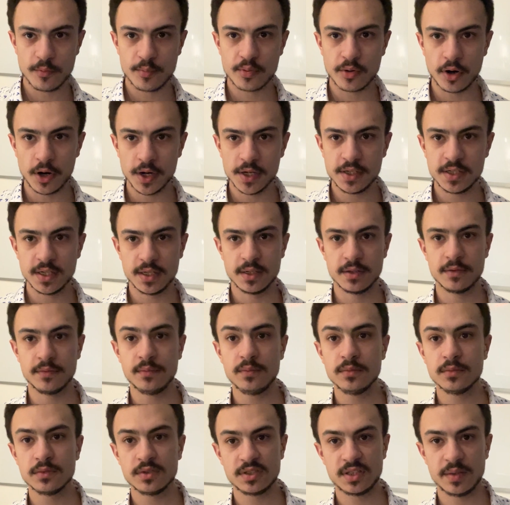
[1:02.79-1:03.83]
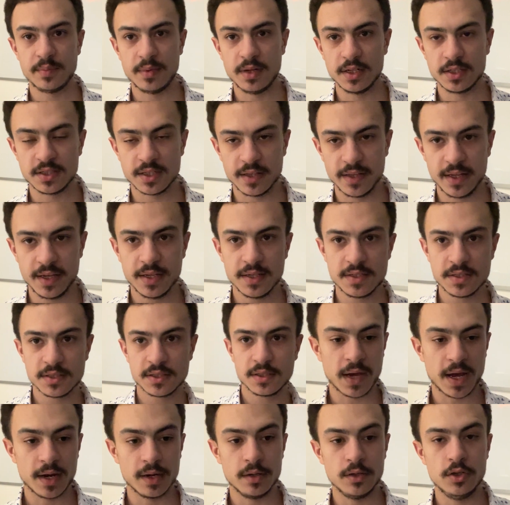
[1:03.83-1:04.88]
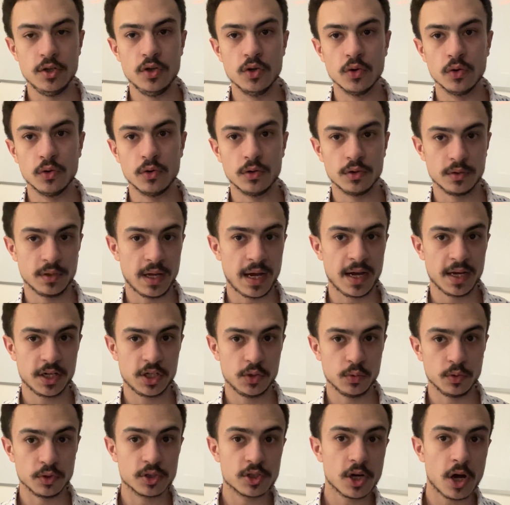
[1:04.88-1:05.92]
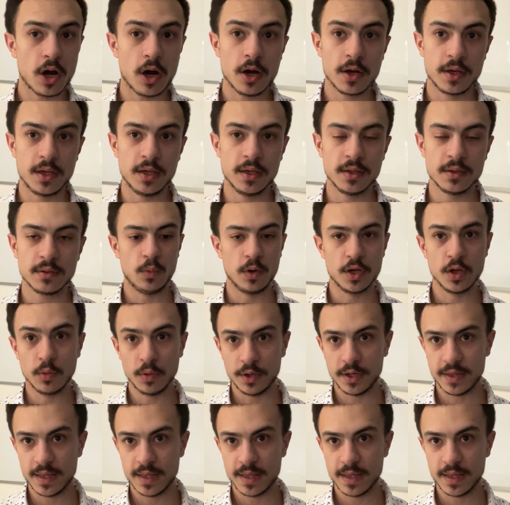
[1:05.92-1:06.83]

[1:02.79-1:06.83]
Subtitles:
of pricing similar to this, and your actual target, what you wanted